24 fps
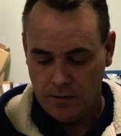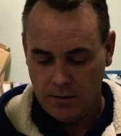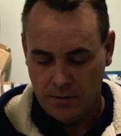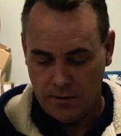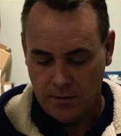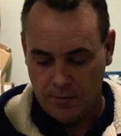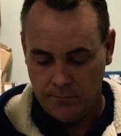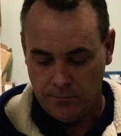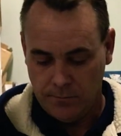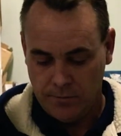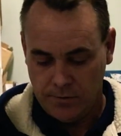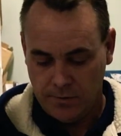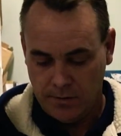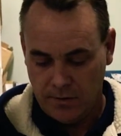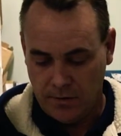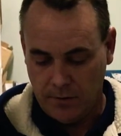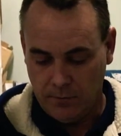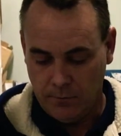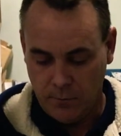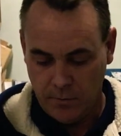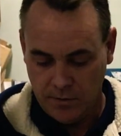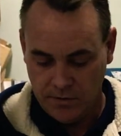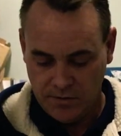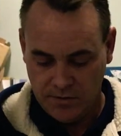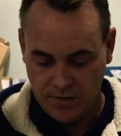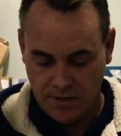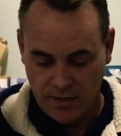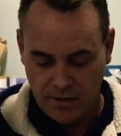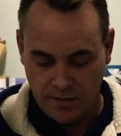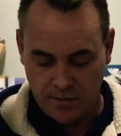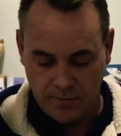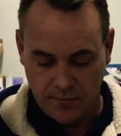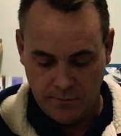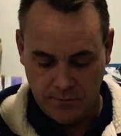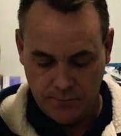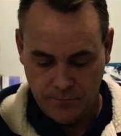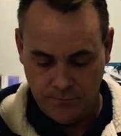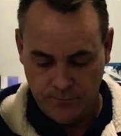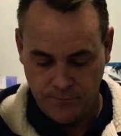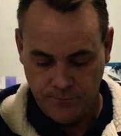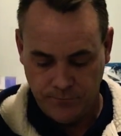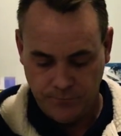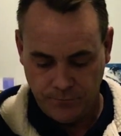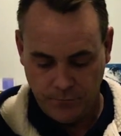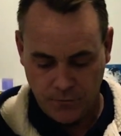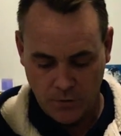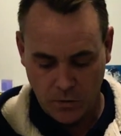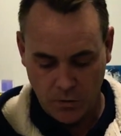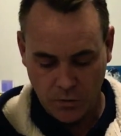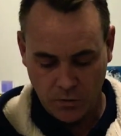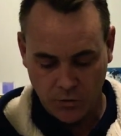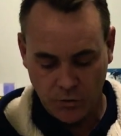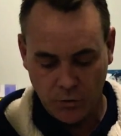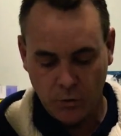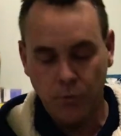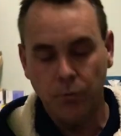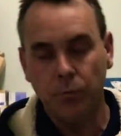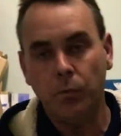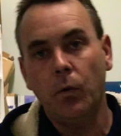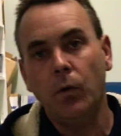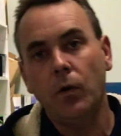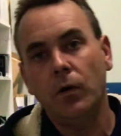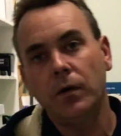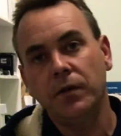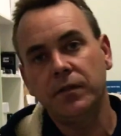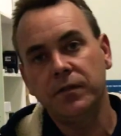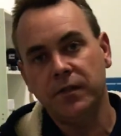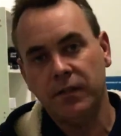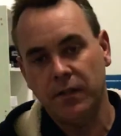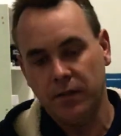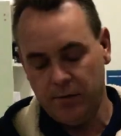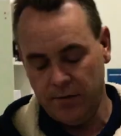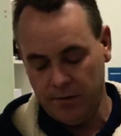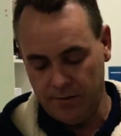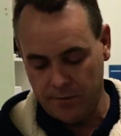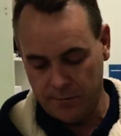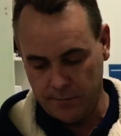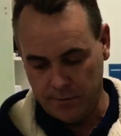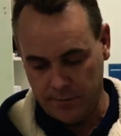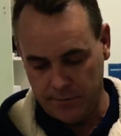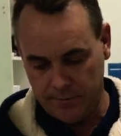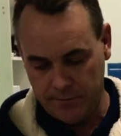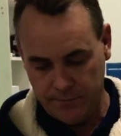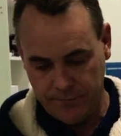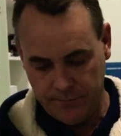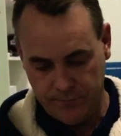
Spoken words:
Okay, so once again, got two wires out of this one.